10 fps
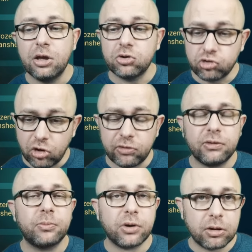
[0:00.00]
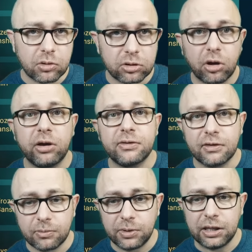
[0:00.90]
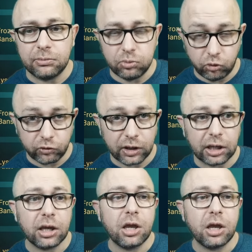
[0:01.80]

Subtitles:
Just prioritize the speed boosting.